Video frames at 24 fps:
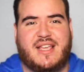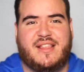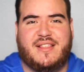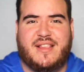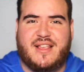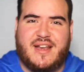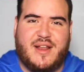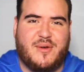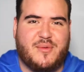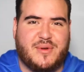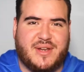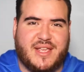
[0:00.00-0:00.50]
and
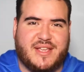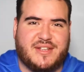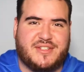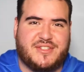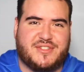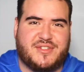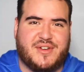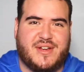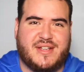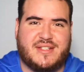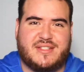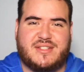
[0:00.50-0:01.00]
then I would get
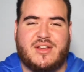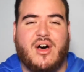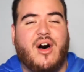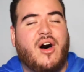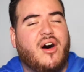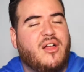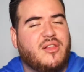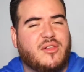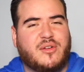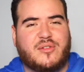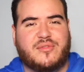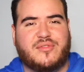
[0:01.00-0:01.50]
stressed
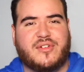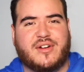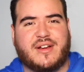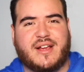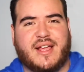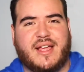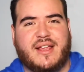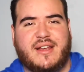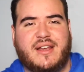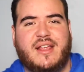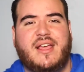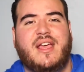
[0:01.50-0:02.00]
all over
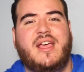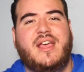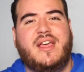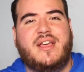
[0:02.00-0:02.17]
again.